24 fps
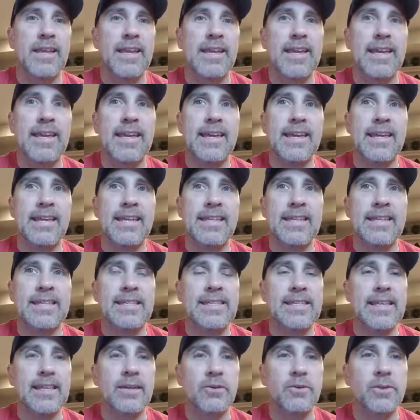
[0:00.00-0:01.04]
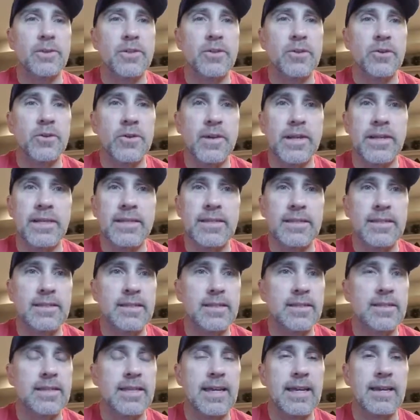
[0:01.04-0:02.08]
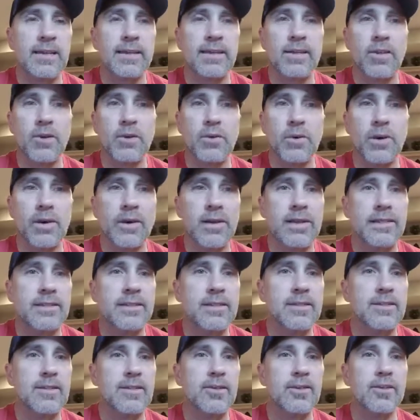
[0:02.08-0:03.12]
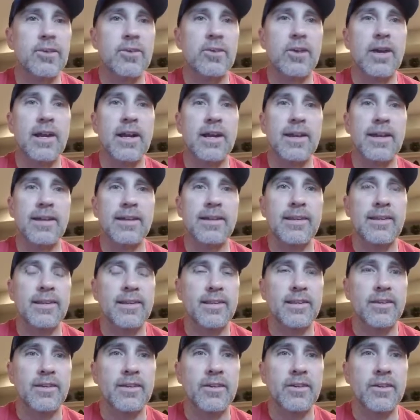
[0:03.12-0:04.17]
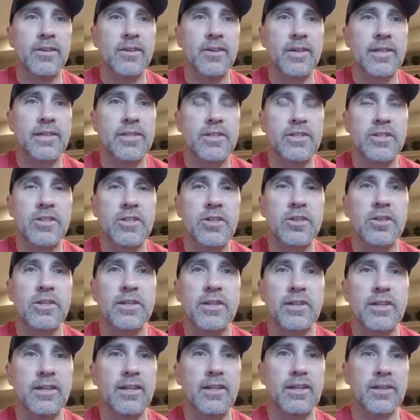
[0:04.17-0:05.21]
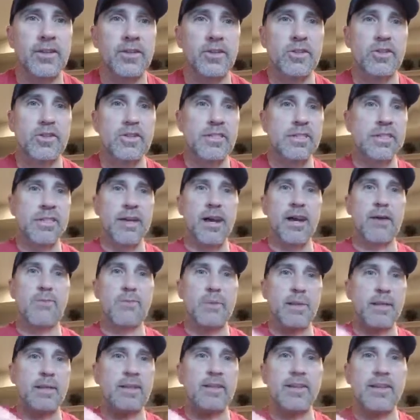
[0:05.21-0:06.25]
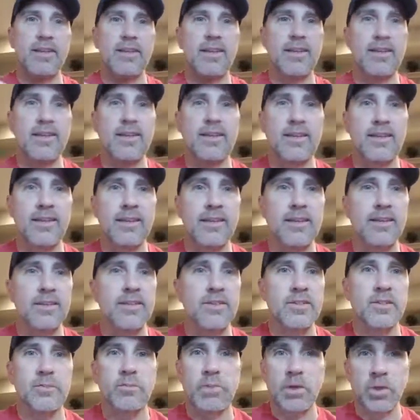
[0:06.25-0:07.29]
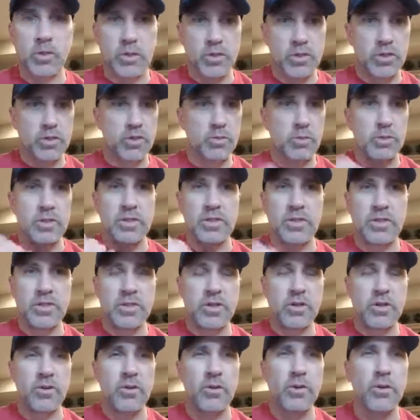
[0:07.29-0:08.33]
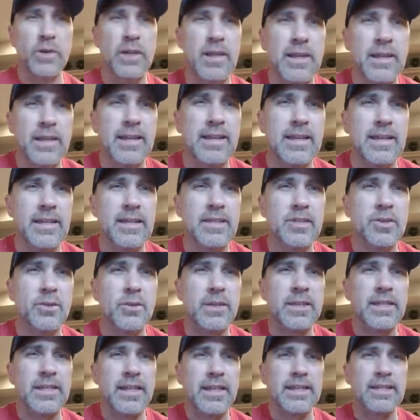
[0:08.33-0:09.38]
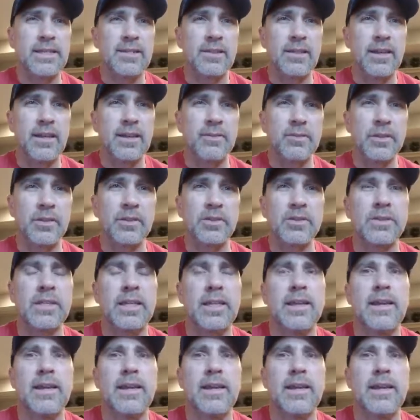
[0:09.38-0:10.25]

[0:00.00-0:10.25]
And he said it was crazy. Just out of nowhere, I'd start crying. I just couldn't stop it. And his emotions would just go to intense levels.